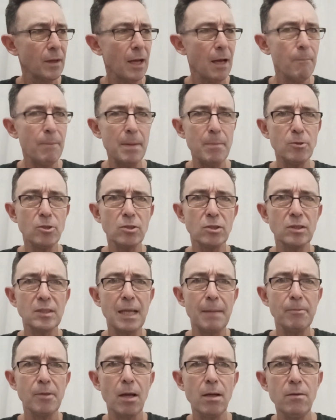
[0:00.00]
And people just
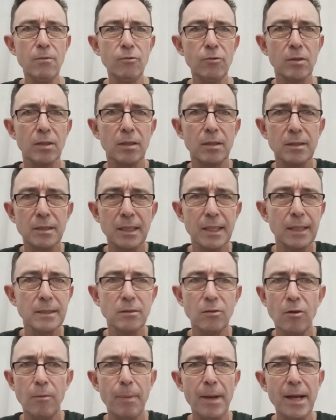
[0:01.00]
stepped over her to get
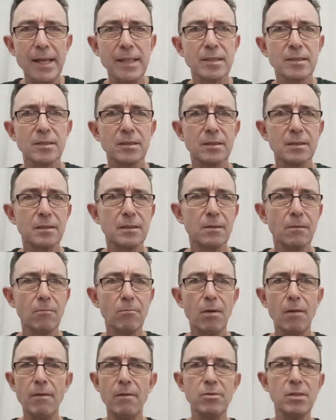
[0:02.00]
to her bags.
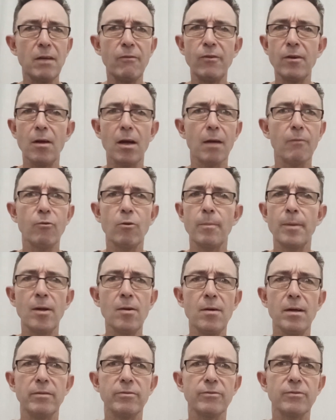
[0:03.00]
I've never seen anything like it for my
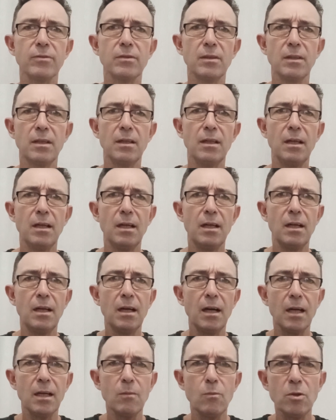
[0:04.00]
life.
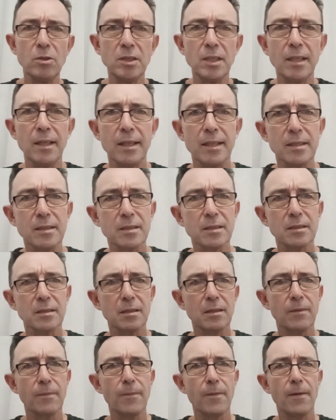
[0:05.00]
And I'm watching this,
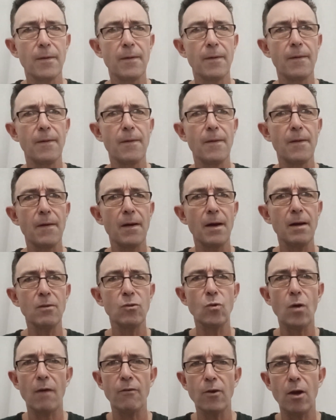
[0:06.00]
and I
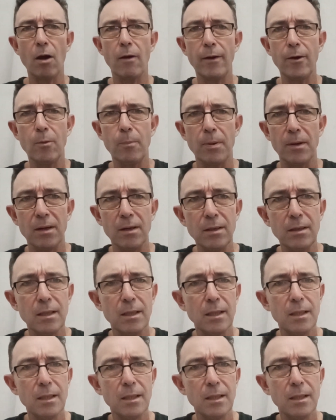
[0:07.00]
thought, I've got to help her.